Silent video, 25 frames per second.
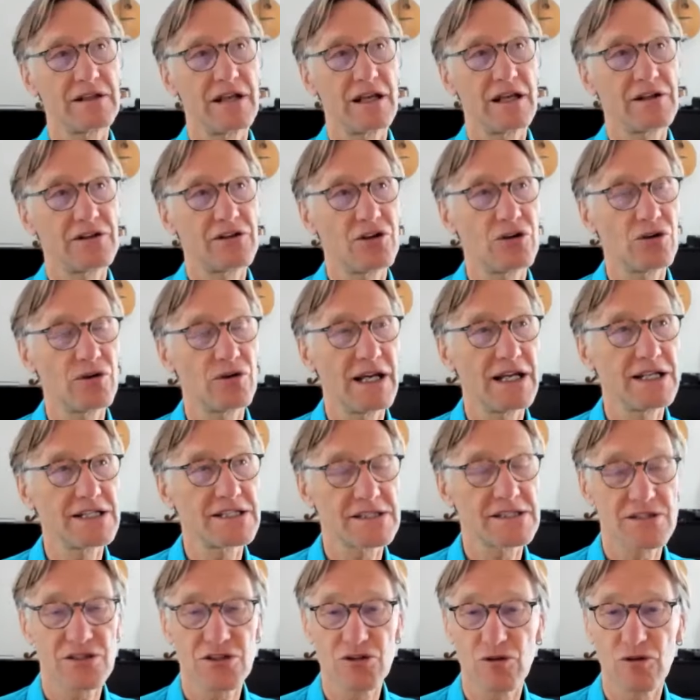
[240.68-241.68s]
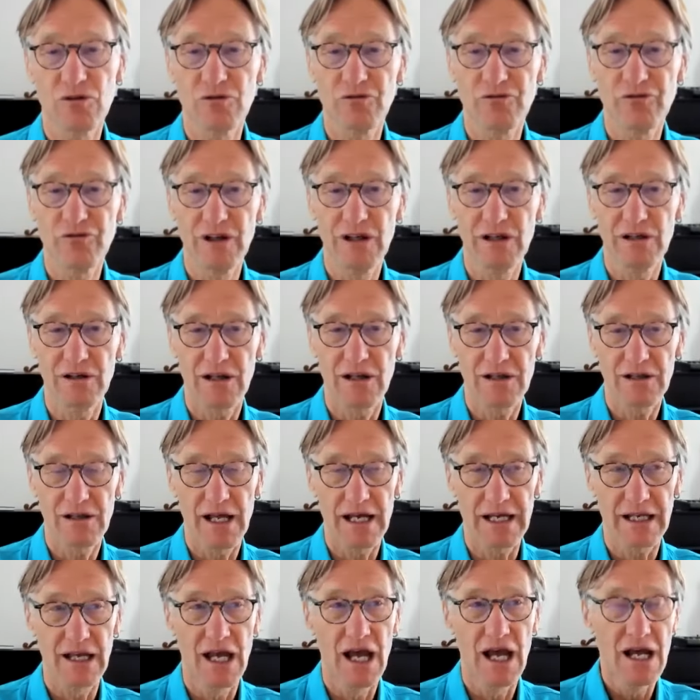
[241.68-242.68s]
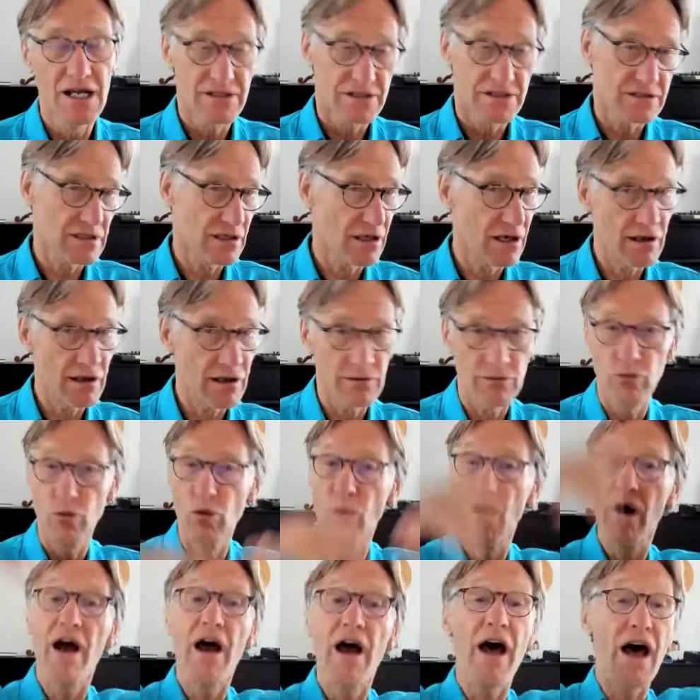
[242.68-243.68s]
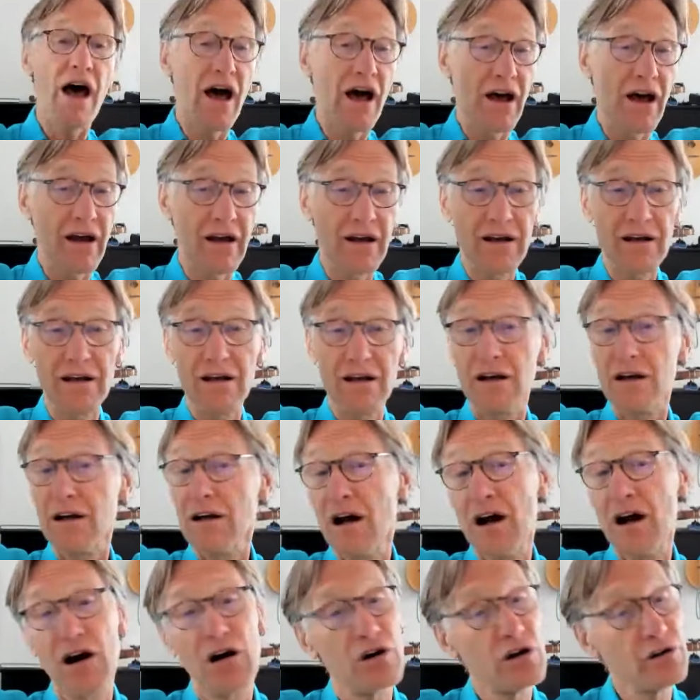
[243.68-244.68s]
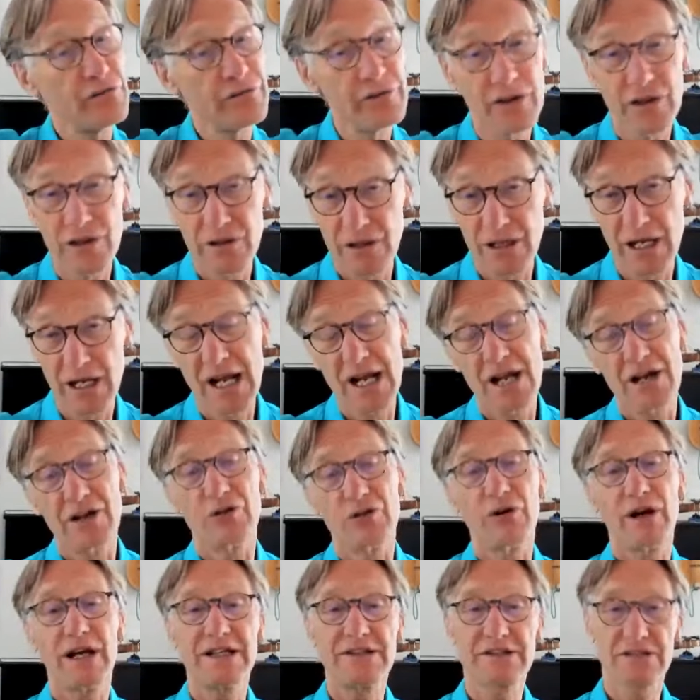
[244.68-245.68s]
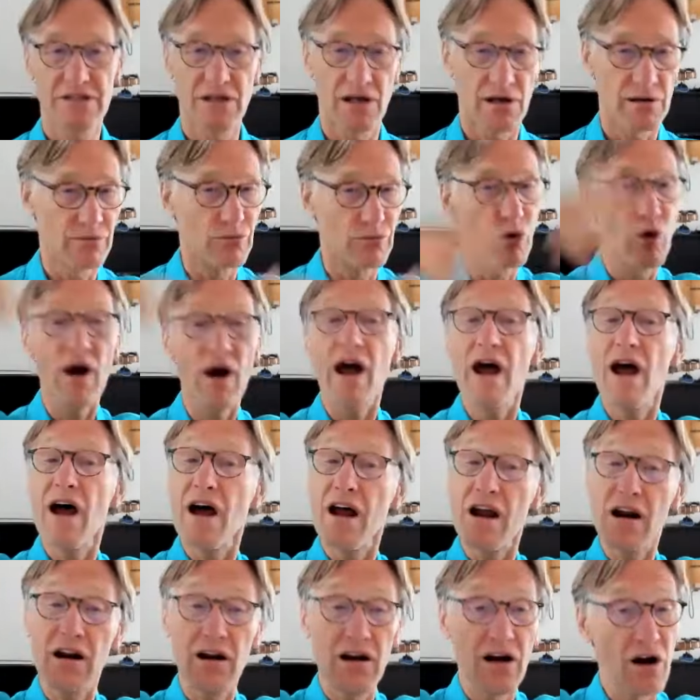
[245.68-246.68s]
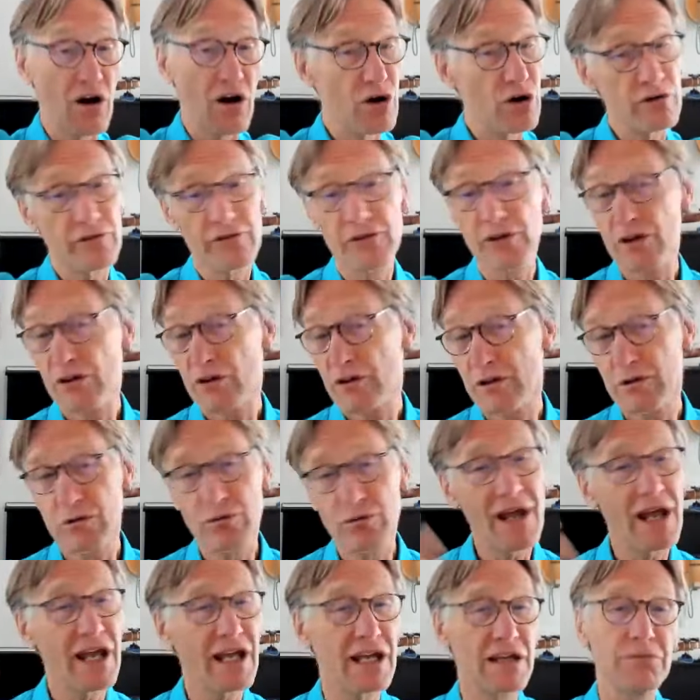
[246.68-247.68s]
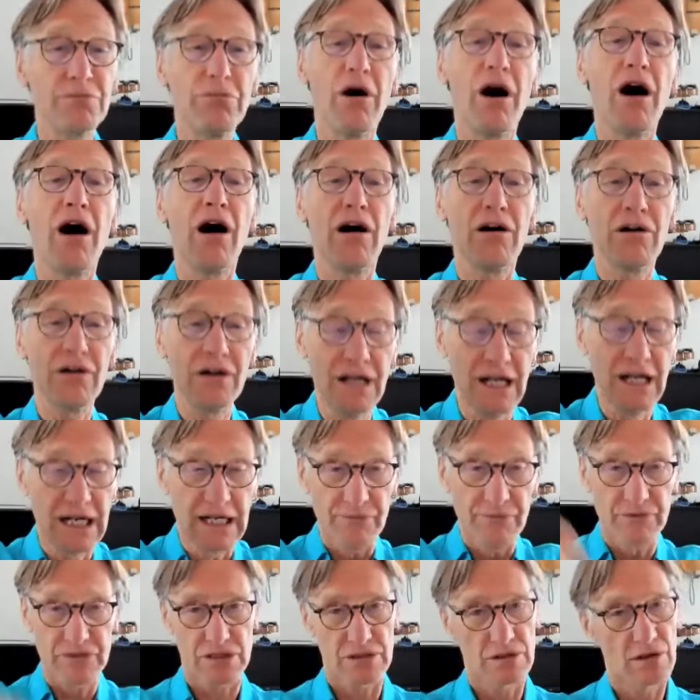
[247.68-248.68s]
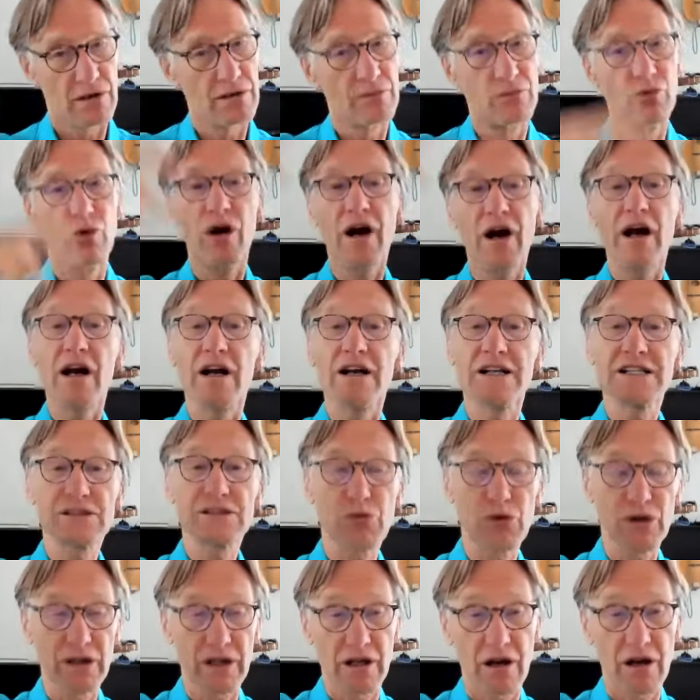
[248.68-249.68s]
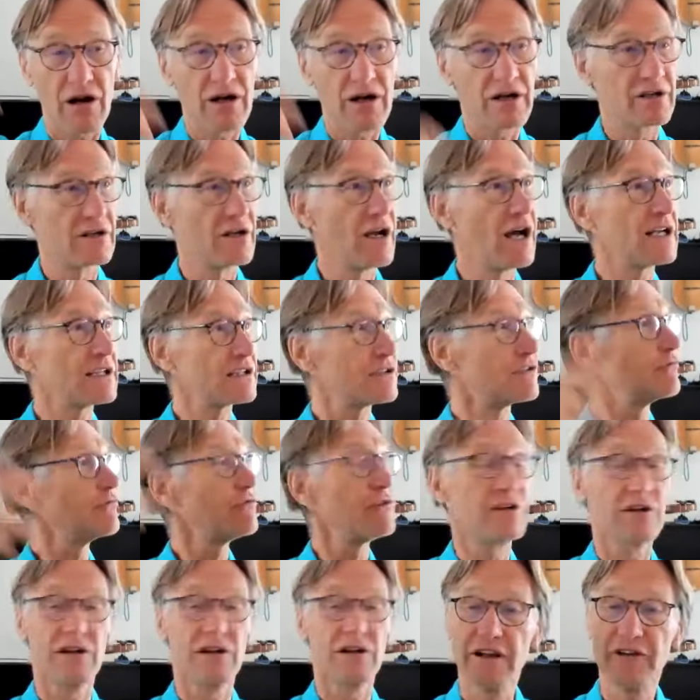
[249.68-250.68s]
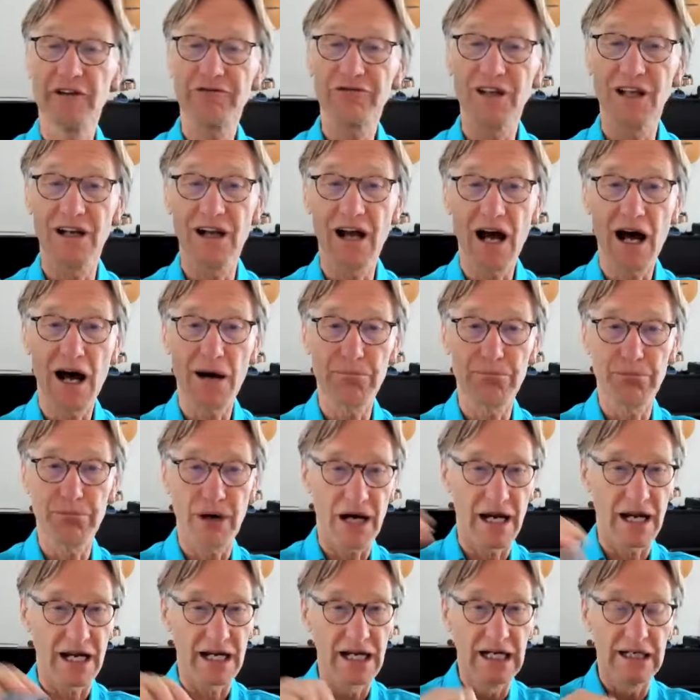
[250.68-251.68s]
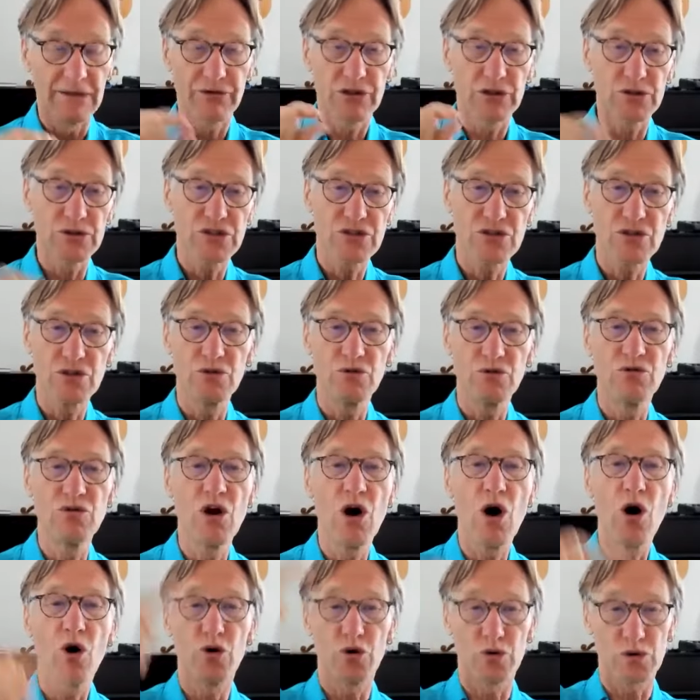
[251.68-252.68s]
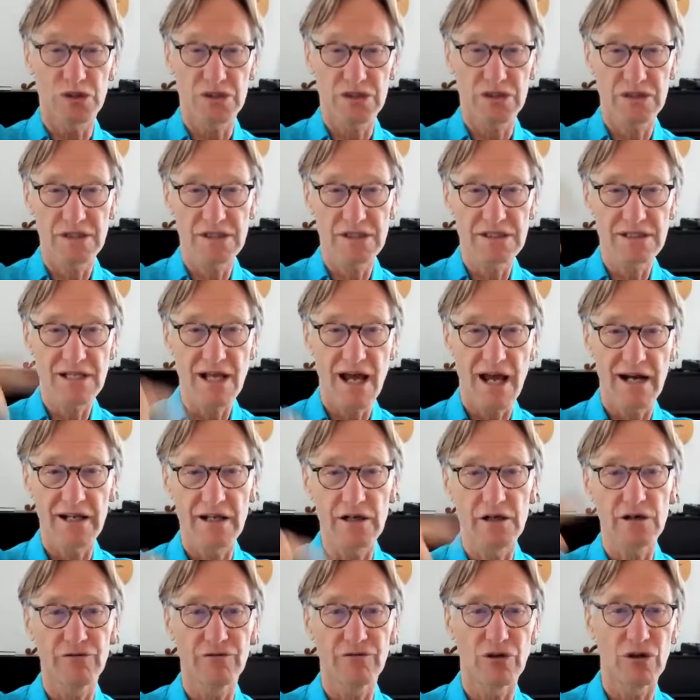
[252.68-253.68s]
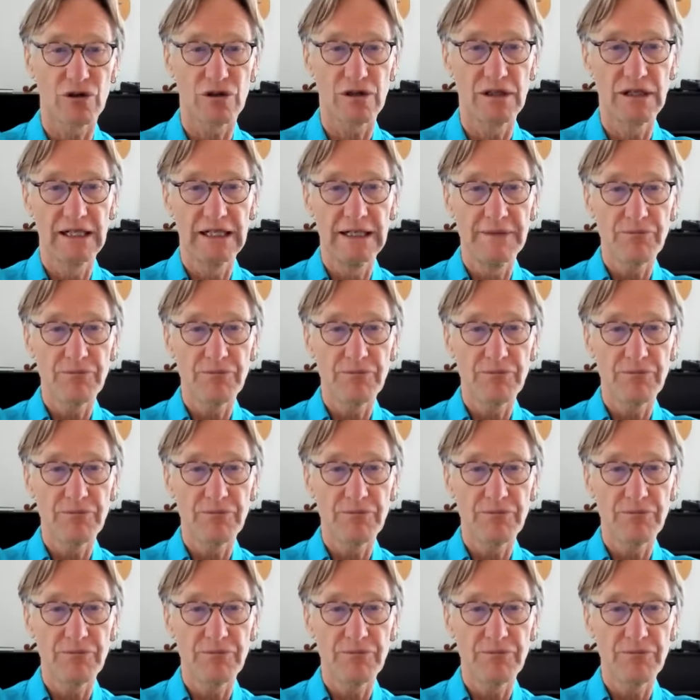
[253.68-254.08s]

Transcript: it creates a certain feeling like somewhere over right somewhere over the rainbow somewhere it's really hard not to feel lifted up by those two notes just that interval